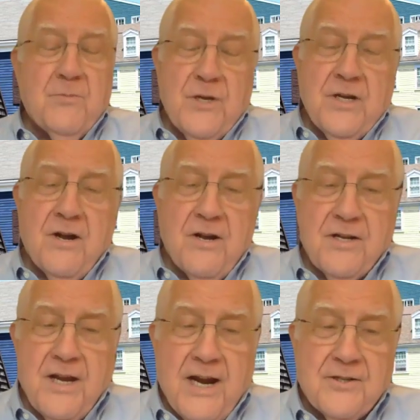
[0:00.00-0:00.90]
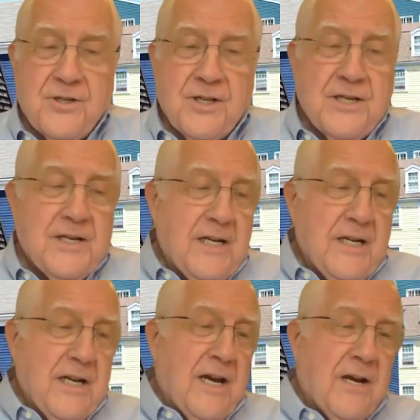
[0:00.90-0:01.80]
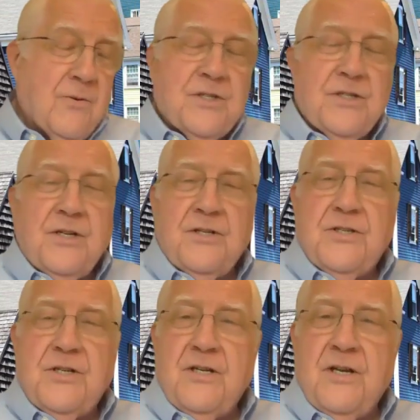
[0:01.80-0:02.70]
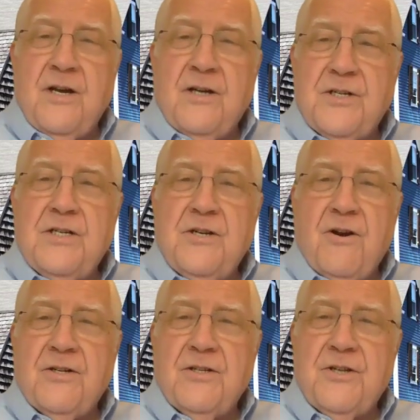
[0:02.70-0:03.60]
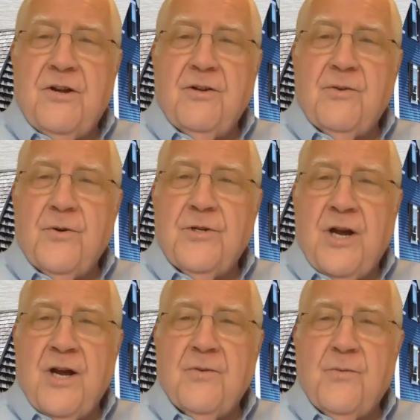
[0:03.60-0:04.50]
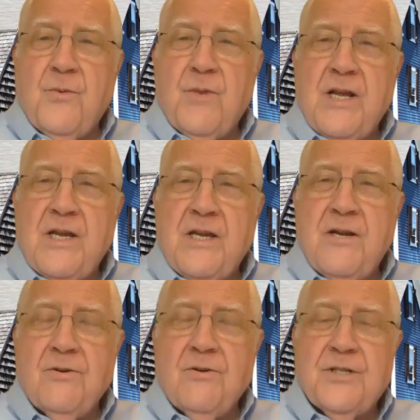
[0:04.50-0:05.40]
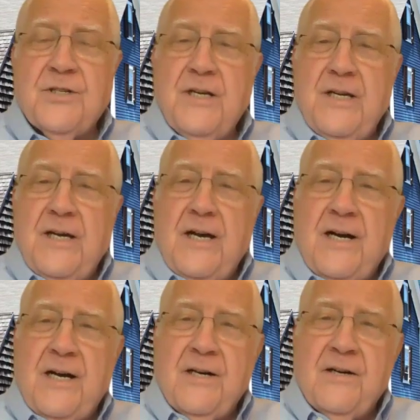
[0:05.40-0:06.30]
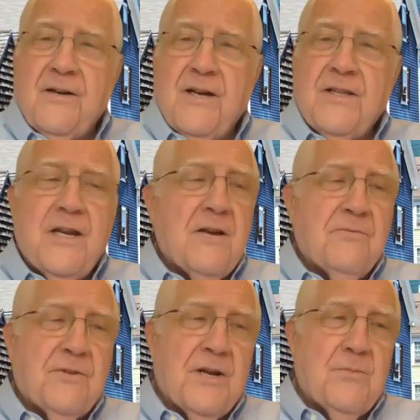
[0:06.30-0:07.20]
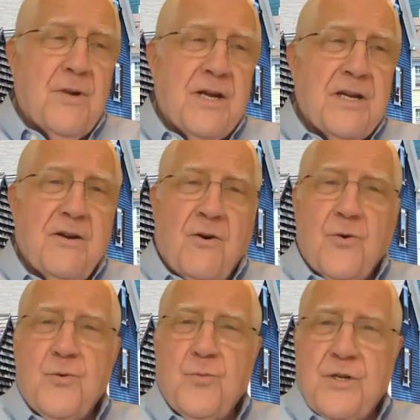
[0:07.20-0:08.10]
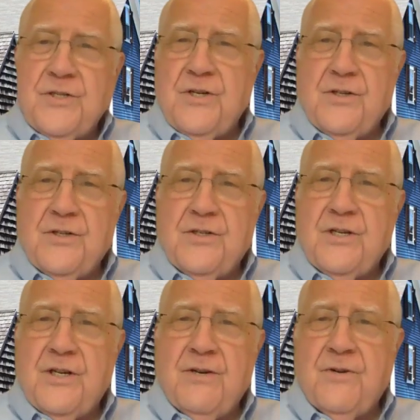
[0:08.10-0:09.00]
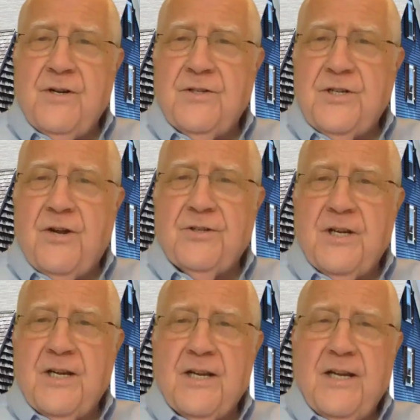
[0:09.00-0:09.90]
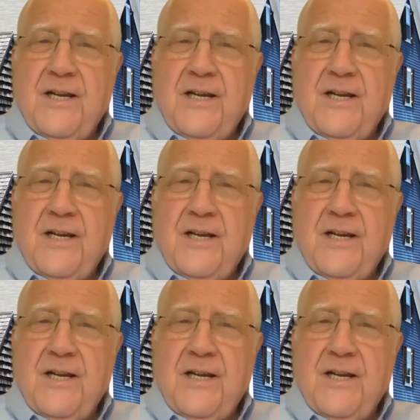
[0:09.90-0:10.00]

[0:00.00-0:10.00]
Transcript: and beyond, actually. I was a con uh, senior consultant for John for many years. Uh, and then I've done my own business of consulting,